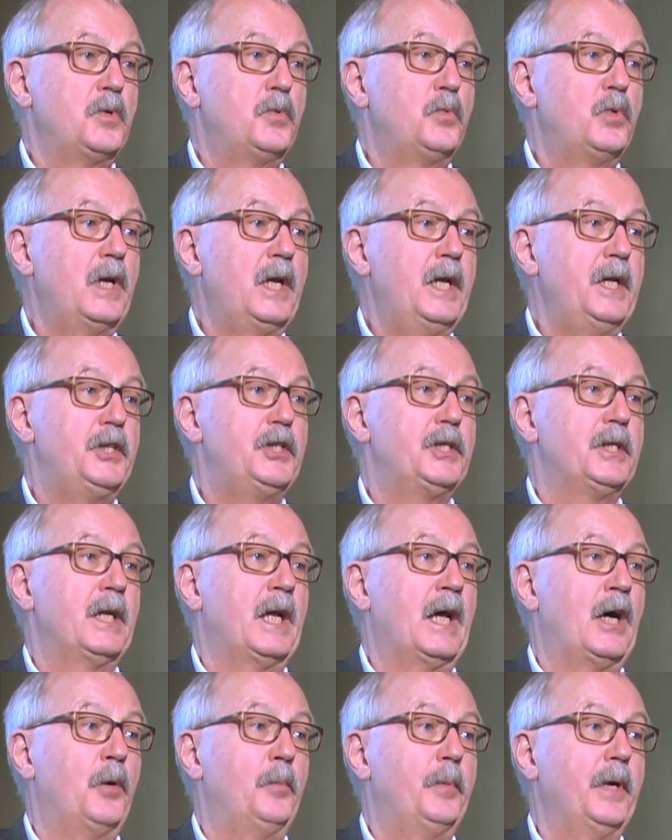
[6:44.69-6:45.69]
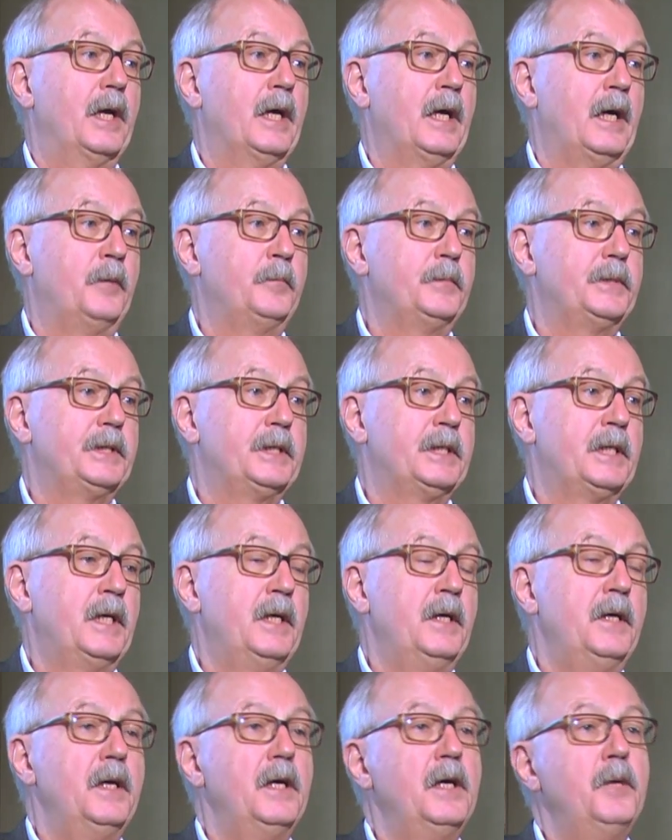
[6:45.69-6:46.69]
religion now becomes
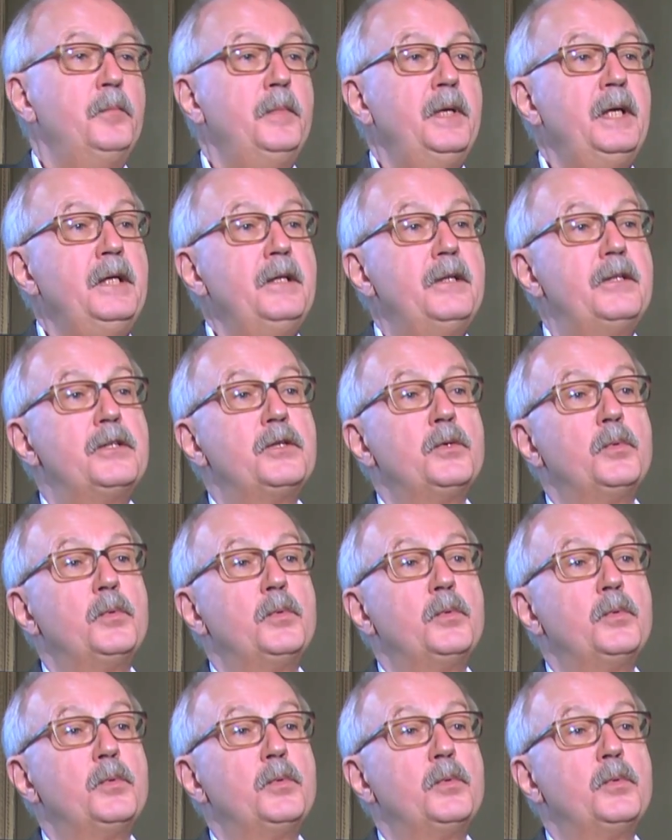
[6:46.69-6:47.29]
a means